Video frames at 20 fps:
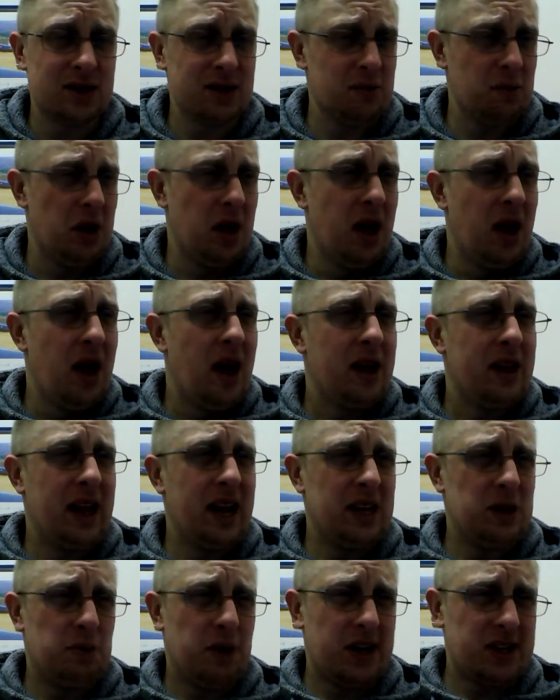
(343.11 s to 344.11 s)
And then
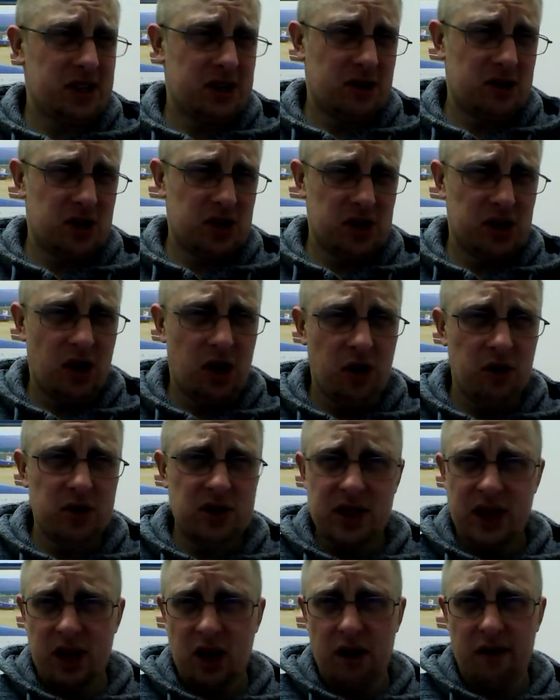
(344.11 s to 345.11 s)
as Pascal slows
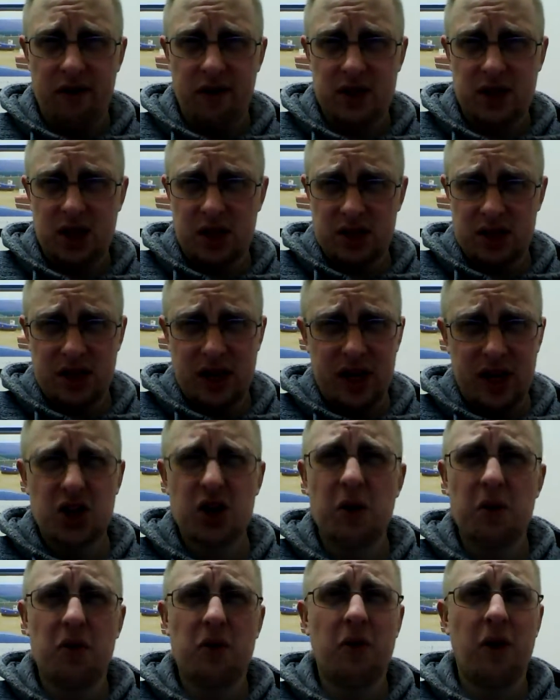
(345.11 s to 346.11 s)
and then Kovalev starts to catch
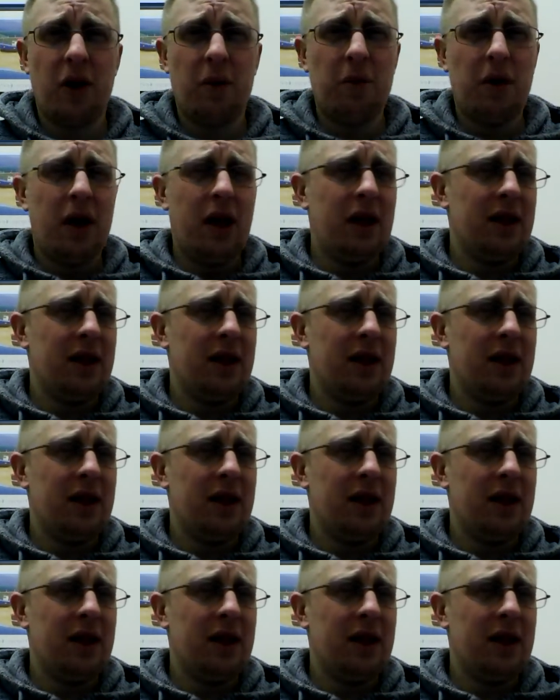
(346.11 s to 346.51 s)
up to him,